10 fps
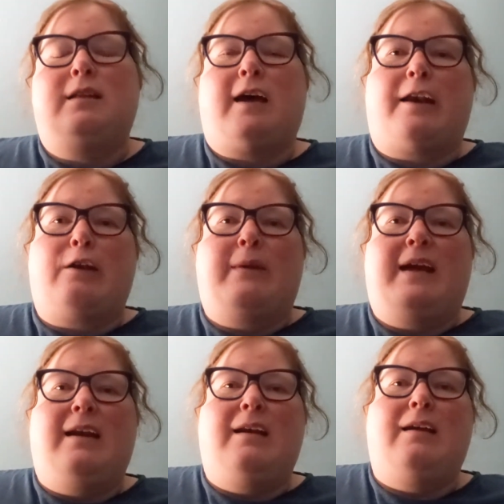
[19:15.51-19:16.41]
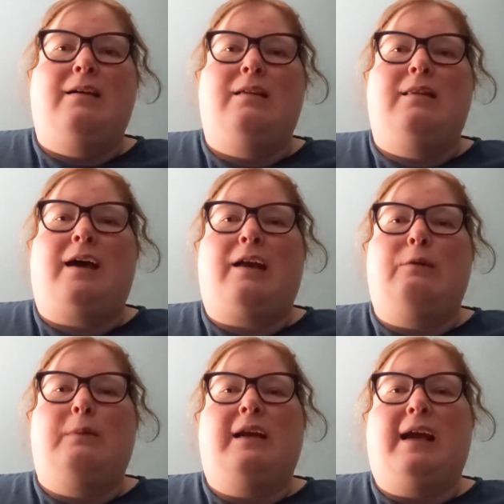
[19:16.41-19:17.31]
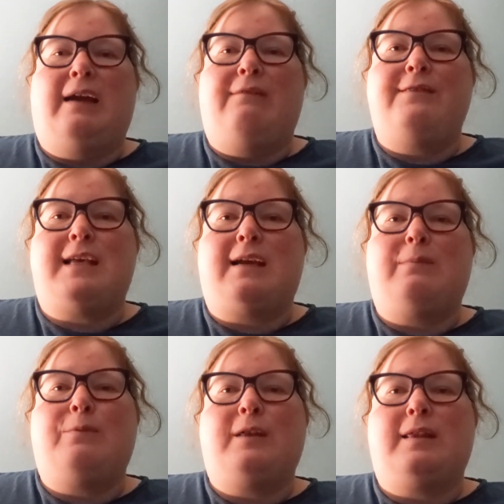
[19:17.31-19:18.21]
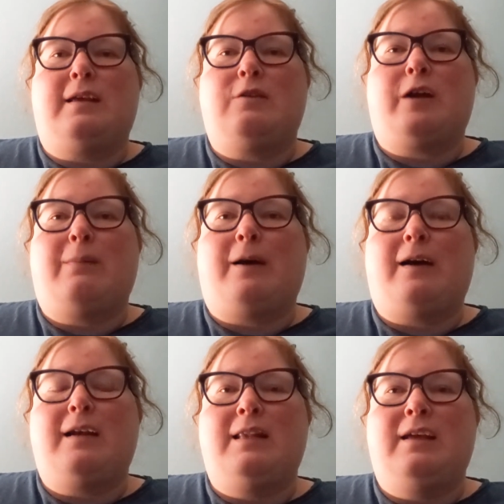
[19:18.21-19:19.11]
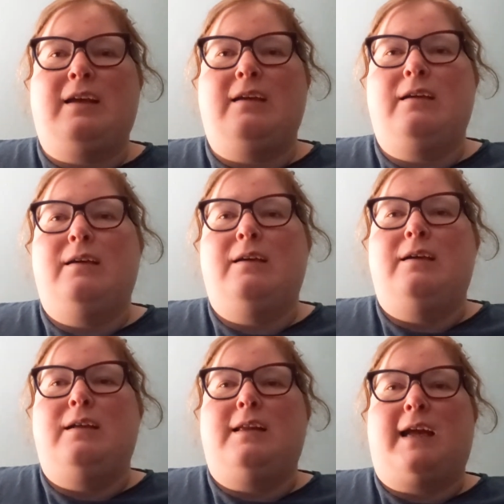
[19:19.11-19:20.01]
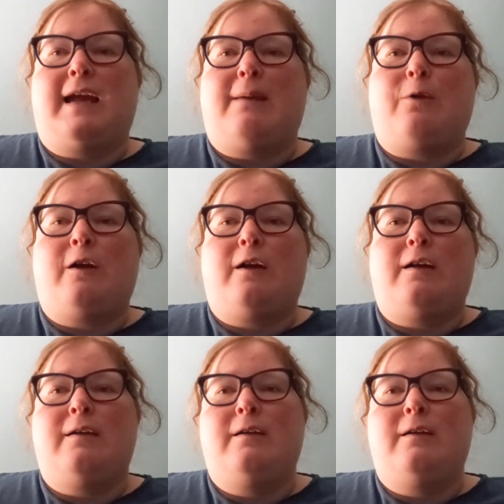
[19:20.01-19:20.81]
ottoman. The ottoman I have set up with the tripod and the camera.